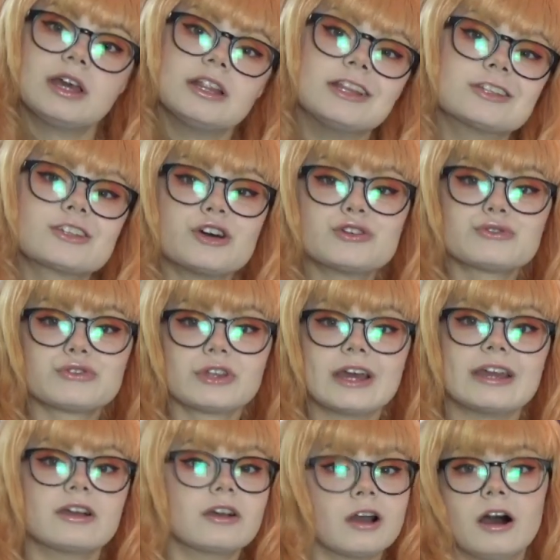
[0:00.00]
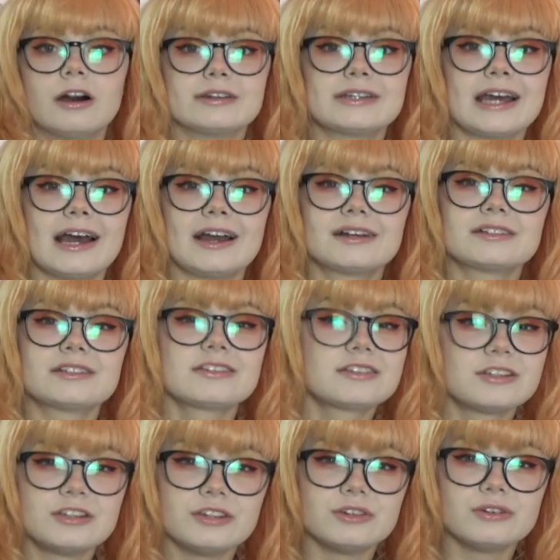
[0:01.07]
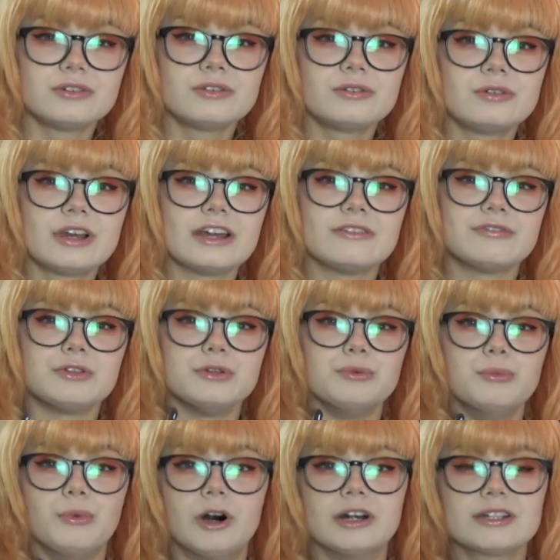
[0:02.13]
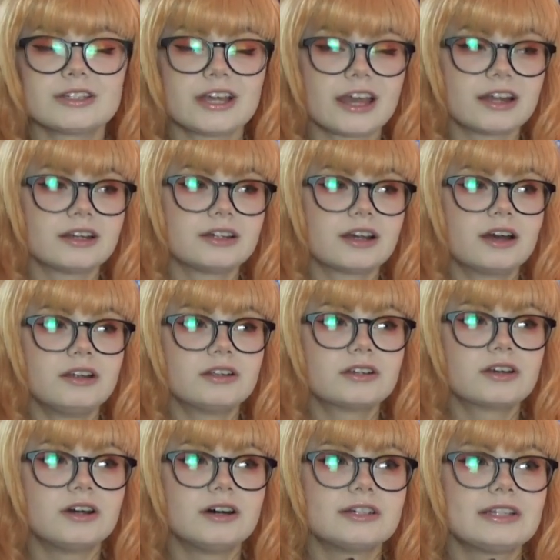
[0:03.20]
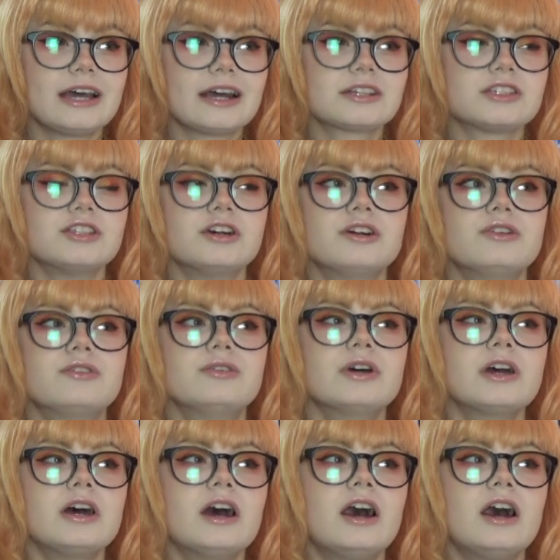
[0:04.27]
This goes for like contacts too, if you want to get into colored contacts, though